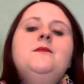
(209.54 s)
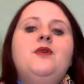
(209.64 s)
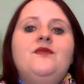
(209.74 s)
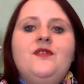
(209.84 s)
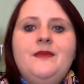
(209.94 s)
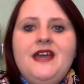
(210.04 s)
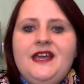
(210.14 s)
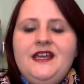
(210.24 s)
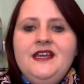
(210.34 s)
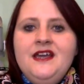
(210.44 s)
But for
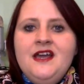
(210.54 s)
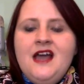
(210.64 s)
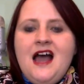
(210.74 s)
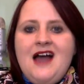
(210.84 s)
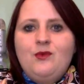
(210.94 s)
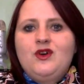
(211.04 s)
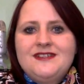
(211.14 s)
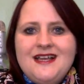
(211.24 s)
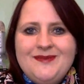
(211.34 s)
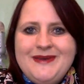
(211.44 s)
me, I won't
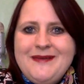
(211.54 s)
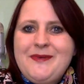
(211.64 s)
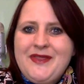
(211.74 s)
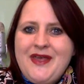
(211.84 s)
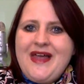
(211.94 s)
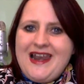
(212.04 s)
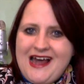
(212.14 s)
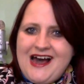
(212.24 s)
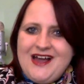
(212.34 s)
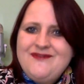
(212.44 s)
tell people that they're
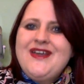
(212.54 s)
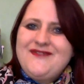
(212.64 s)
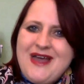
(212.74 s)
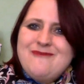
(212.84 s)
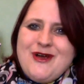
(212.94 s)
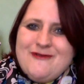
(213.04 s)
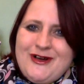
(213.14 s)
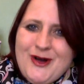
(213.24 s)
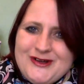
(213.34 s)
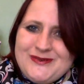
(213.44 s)
live if they're
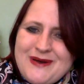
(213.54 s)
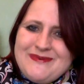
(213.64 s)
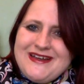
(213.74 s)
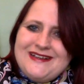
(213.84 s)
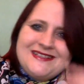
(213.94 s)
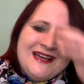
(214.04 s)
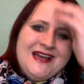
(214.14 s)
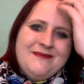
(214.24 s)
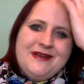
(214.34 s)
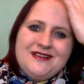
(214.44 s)
pre-recorded webinars,
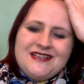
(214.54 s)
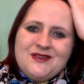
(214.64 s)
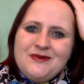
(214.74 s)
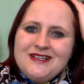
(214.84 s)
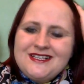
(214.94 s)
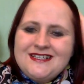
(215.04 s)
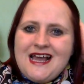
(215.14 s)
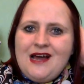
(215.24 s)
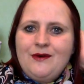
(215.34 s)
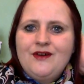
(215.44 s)
because I don't want to
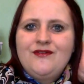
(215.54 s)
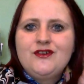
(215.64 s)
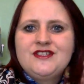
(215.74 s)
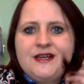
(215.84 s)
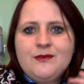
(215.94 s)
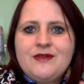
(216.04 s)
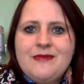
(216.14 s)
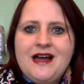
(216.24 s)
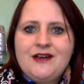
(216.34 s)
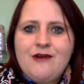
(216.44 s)
set out a footing with
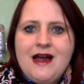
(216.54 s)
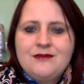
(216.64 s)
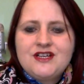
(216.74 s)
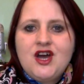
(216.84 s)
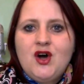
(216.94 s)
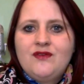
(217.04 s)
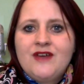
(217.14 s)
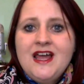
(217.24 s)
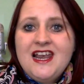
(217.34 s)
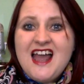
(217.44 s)
my crowd of
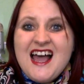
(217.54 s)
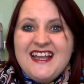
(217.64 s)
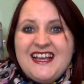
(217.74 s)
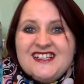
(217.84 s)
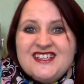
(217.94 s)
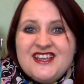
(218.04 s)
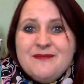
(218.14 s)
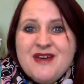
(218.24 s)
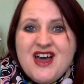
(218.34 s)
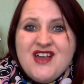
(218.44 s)
lying to
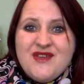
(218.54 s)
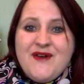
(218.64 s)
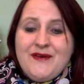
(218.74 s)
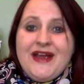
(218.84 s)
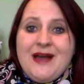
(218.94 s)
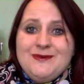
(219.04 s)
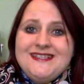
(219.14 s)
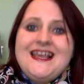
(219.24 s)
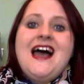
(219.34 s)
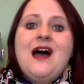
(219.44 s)
them at the very
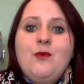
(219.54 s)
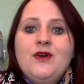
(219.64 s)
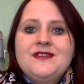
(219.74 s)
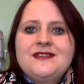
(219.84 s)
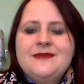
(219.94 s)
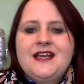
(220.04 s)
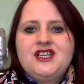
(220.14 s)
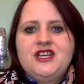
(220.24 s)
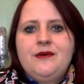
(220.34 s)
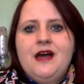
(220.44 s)
outset. I want to make
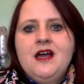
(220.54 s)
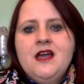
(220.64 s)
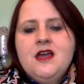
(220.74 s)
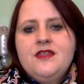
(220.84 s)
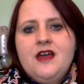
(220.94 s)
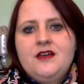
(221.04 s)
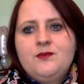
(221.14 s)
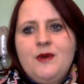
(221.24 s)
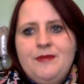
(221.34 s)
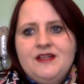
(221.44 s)
sure that
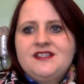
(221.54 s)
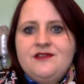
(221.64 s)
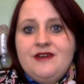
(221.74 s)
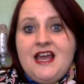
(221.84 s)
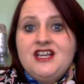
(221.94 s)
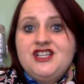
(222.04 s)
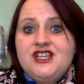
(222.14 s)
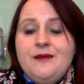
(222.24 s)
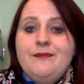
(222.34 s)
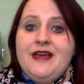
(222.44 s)
we're building a
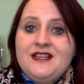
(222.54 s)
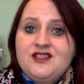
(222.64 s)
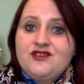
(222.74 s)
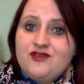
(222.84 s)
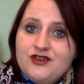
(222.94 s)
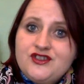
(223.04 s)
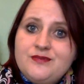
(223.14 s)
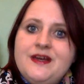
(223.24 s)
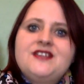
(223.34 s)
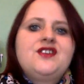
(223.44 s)
relationship based on
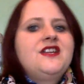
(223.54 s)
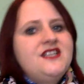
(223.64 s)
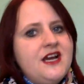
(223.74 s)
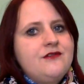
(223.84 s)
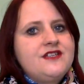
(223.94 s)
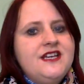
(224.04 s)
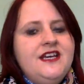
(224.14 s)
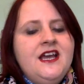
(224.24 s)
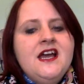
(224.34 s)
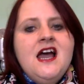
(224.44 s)
trust, based on integrity.